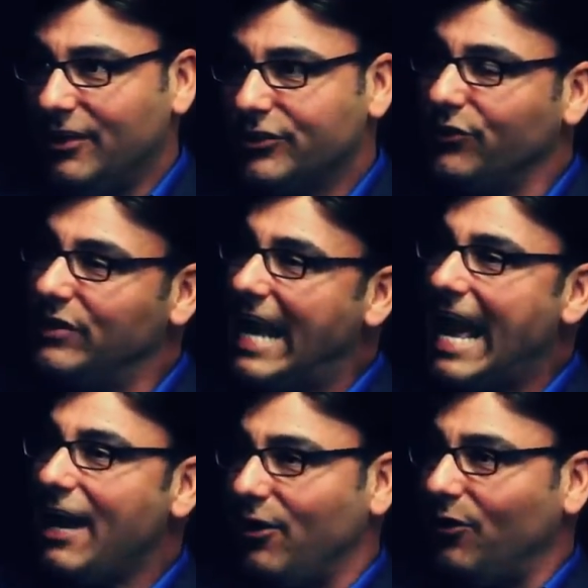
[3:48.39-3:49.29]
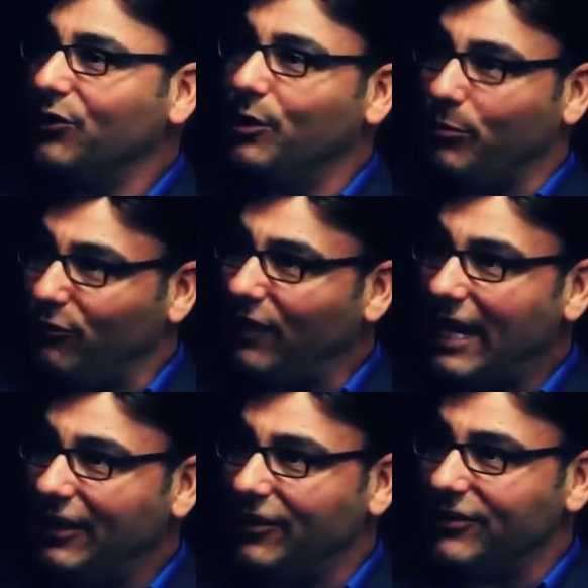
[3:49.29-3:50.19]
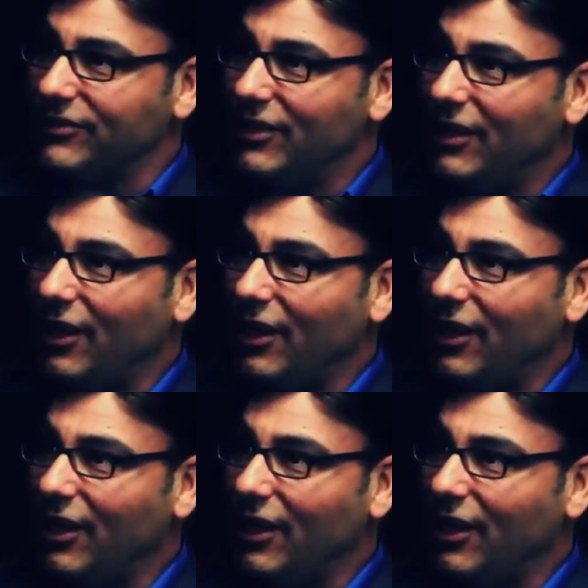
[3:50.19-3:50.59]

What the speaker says: So now the providers